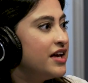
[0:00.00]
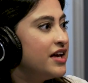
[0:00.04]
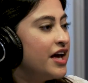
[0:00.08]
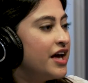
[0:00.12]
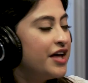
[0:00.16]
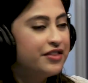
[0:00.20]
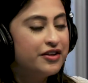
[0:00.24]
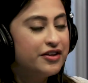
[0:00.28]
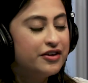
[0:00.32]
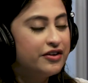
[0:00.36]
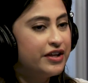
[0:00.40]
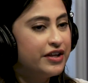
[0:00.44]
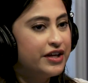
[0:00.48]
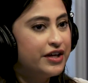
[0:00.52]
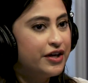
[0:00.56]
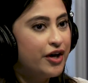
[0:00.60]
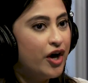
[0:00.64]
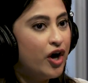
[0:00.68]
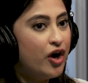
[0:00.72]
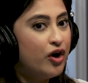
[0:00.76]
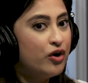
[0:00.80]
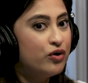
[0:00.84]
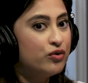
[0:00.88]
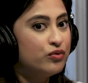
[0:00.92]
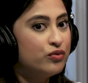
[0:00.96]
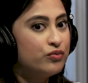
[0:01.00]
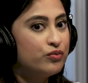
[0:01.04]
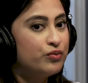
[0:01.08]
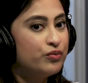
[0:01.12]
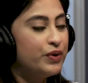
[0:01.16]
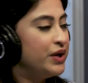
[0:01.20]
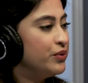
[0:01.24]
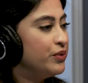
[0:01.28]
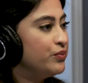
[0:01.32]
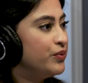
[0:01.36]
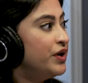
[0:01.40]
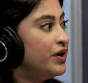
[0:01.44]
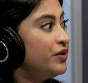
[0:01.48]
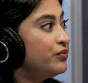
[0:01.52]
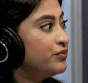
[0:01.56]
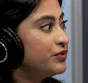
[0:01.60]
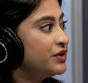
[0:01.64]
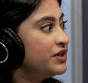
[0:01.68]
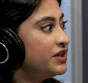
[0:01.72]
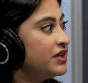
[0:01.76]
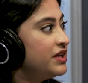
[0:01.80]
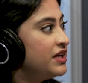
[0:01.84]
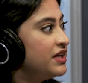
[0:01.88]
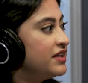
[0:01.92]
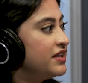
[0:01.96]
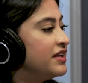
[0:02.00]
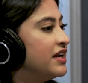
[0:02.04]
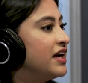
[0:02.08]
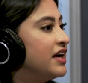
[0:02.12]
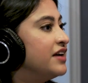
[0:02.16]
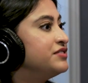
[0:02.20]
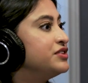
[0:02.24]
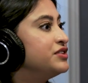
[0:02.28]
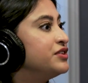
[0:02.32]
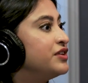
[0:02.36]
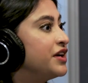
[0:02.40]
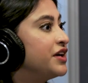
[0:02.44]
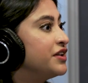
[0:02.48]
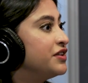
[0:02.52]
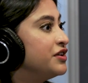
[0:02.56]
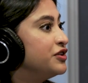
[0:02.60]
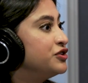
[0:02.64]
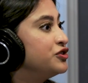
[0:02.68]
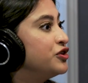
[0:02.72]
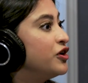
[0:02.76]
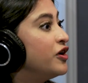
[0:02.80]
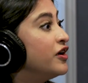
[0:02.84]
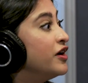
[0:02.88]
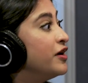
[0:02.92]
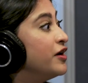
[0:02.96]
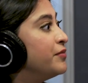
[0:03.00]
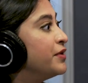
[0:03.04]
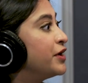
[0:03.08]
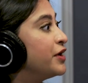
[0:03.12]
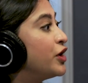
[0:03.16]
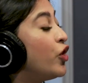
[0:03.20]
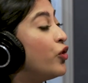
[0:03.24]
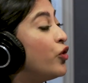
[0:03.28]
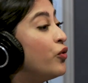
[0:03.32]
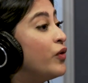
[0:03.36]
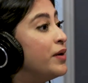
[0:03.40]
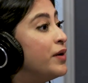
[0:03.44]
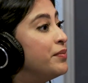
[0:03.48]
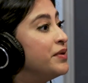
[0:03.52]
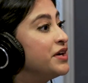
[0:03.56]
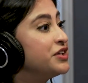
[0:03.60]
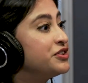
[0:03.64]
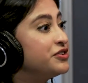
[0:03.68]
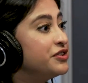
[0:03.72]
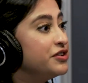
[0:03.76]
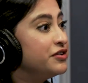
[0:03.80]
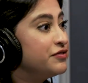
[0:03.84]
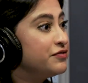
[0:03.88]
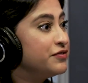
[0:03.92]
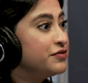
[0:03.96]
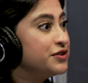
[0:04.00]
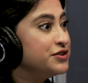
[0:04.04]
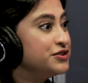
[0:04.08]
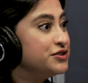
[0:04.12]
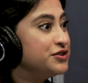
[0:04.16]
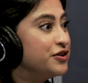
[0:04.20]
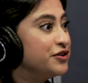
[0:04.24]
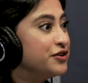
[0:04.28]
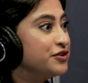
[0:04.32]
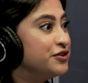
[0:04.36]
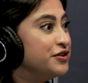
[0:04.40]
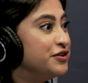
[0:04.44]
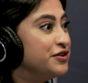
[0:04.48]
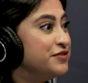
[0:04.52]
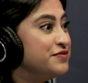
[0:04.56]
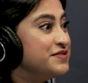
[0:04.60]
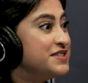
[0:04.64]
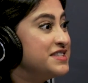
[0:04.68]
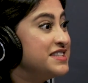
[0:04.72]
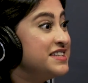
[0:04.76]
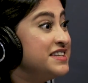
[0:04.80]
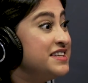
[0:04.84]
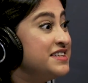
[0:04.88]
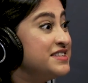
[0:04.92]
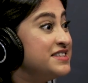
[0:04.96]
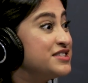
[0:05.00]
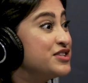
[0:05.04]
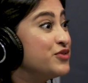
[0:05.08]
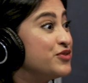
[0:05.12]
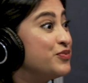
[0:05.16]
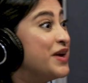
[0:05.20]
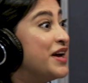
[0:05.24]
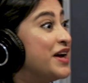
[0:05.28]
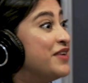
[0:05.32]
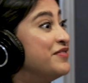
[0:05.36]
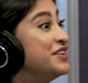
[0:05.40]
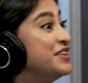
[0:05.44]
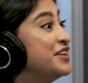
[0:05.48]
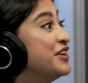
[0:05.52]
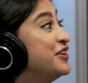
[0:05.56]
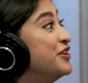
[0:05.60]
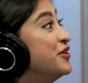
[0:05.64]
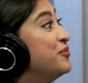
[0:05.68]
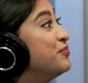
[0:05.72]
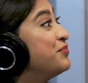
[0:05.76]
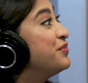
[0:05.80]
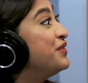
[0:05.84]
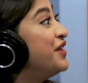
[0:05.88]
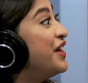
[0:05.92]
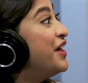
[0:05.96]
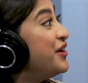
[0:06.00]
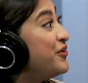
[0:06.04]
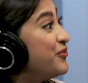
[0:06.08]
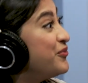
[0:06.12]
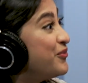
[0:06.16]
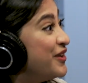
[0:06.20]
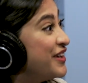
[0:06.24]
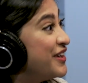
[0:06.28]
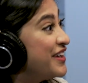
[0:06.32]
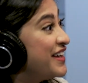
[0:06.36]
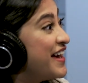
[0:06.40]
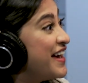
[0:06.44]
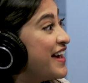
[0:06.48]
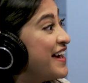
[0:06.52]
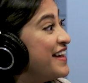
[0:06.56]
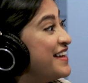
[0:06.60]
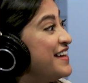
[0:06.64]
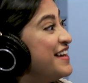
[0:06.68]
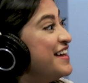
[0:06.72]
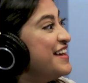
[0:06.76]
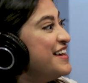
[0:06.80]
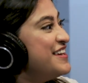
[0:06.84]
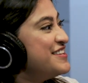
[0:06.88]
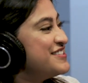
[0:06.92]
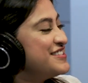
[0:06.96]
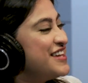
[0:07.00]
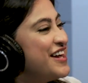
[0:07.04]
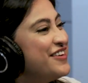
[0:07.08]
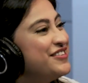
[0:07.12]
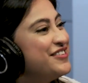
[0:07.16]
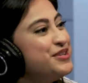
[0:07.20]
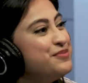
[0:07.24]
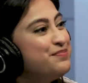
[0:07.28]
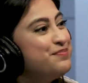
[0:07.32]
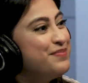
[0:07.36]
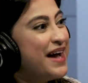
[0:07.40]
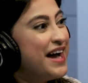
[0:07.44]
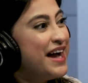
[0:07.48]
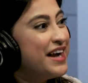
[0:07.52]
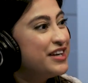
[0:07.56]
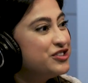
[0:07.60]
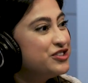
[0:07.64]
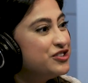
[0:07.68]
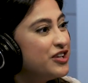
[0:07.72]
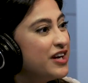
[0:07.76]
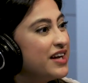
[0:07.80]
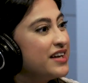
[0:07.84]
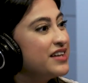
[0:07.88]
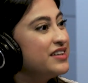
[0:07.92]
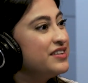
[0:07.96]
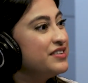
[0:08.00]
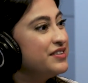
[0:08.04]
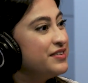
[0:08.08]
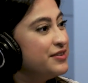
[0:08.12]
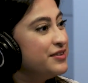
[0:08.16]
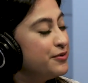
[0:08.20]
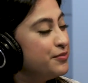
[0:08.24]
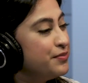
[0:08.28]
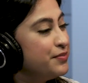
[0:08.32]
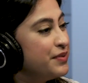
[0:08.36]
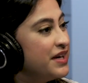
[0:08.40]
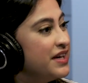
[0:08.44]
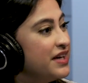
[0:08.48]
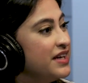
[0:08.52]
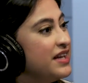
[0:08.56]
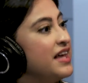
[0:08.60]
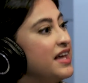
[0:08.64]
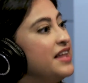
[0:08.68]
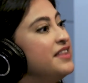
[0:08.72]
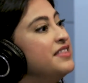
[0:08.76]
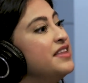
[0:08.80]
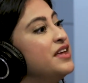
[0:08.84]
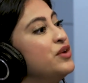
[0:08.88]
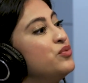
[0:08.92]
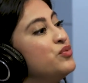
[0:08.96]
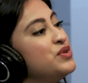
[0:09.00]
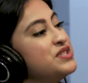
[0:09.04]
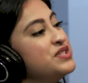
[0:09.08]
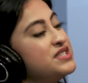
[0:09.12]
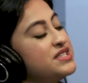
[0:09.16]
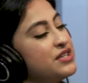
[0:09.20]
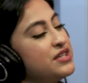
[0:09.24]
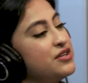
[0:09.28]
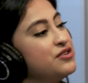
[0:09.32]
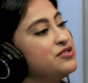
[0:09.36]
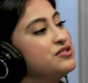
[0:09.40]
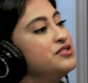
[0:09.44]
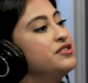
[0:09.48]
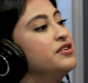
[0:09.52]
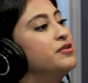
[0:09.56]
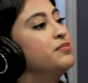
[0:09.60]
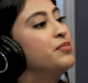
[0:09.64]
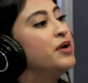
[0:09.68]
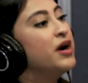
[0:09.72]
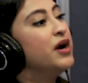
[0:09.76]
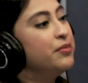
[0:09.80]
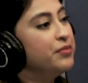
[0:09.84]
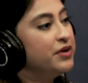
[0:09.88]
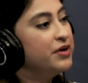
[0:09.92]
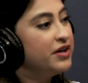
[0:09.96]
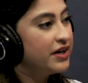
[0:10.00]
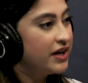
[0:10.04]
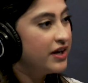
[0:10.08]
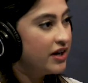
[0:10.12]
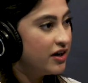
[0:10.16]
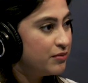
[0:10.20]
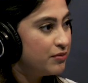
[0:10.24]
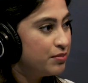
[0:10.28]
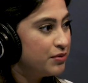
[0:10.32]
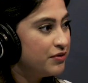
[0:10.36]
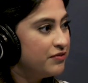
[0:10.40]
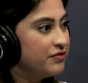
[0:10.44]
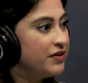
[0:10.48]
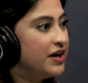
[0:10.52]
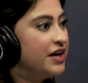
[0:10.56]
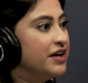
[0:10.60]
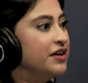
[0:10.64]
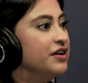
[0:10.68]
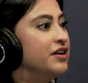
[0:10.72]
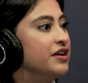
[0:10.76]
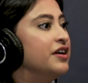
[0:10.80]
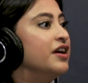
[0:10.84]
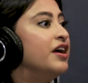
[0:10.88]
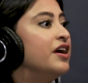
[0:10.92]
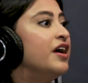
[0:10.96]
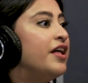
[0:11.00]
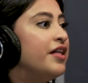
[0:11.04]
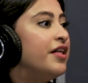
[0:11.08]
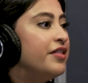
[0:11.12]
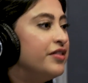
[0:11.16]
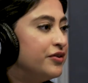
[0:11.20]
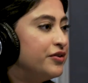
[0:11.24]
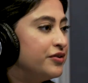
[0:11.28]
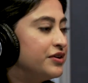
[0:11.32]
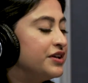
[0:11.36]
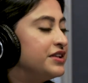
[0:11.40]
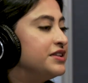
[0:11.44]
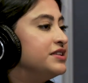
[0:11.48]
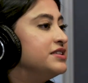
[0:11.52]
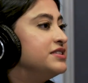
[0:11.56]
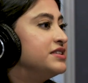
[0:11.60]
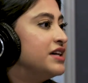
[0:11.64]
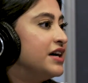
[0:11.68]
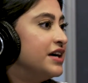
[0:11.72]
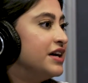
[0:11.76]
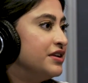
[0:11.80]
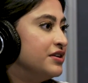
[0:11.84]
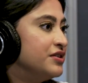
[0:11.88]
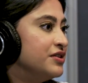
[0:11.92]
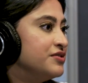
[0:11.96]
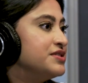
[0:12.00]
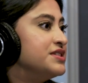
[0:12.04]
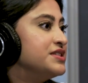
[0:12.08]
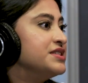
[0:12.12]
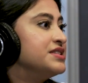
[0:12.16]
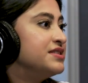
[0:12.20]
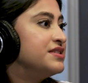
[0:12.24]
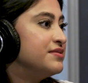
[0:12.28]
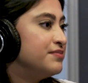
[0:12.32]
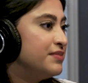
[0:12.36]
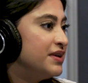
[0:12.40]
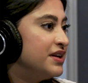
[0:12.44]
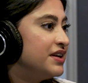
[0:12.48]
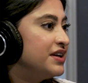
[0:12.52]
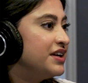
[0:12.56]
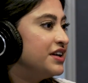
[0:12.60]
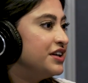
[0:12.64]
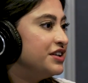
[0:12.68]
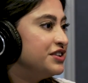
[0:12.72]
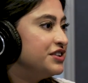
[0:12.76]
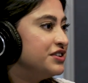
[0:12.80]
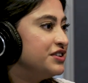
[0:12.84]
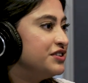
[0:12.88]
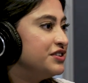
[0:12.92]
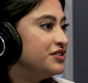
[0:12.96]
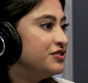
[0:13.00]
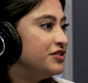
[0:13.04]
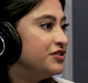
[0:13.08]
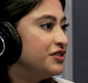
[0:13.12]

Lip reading: And they're like, oh, wait, what, really? And then I have to look at their chart. I'm like, oh, I'm actually the first doctor you've seen, so we haven't done your blood work yet. So I have to backtrack a little bit. And then once they go to their primary care provider, they'll get the diagnosis and medication